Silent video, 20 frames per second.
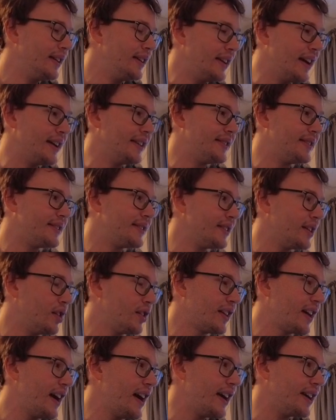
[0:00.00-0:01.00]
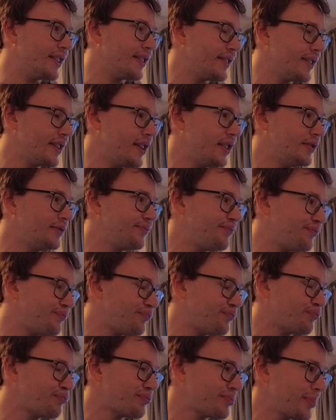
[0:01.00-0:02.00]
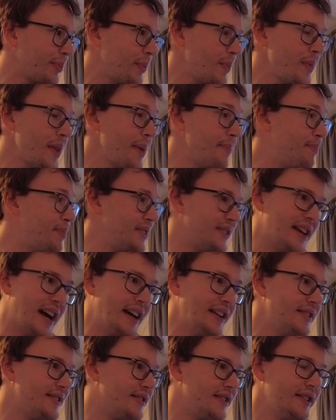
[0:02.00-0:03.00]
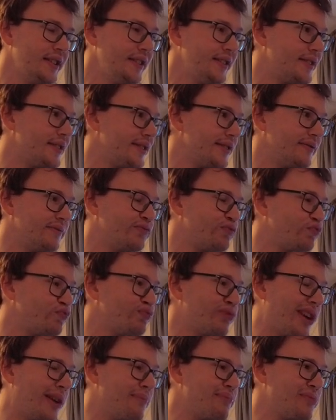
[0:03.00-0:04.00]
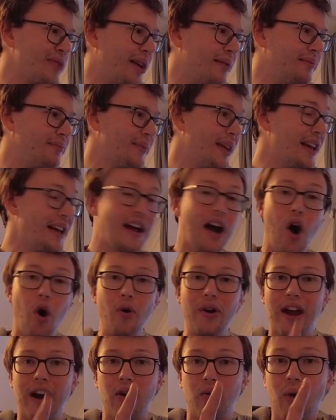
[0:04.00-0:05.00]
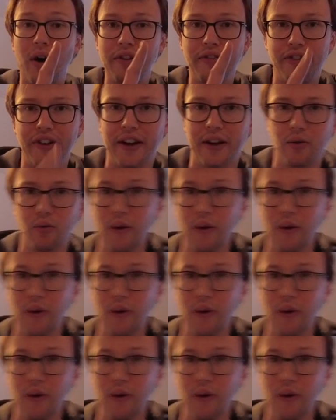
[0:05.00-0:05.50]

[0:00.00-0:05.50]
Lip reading: Yes, okay, so besides this, oh yeah, one thing.